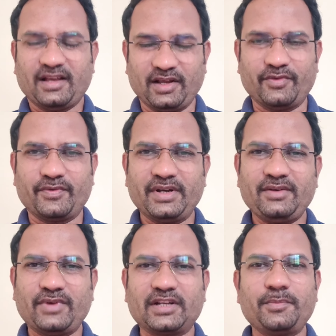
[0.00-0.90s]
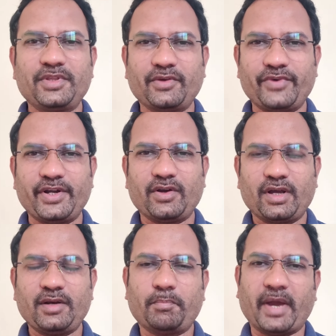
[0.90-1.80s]
Hello everyone, welcome to the video
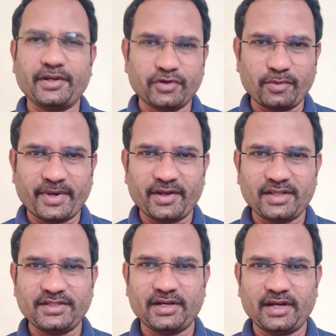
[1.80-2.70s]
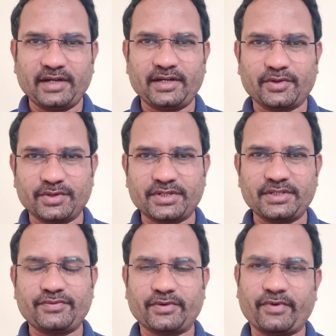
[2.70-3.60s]
on microbiology related
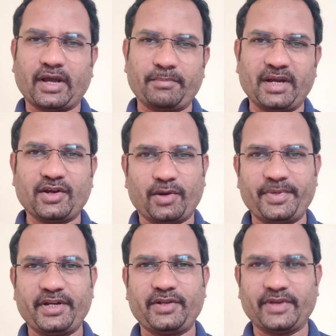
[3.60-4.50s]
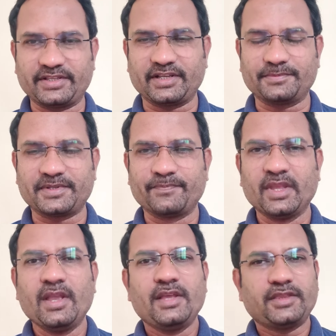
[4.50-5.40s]
questions for pharma competitive exams.
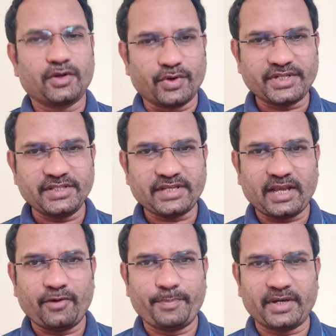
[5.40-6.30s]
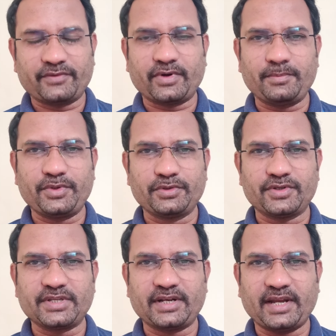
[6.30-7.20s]
The questions I have picked from
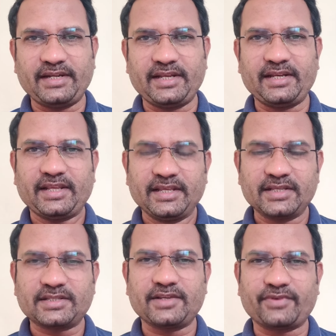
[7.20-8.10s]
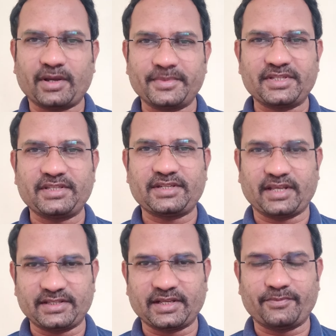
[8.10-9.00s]
2019 ESI Pharmacist
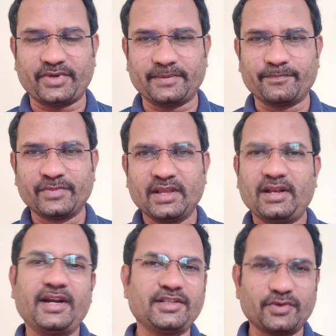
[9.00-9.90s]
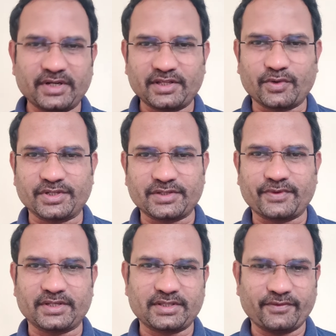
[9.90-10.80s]
Exam 1. Let us look at the questions first.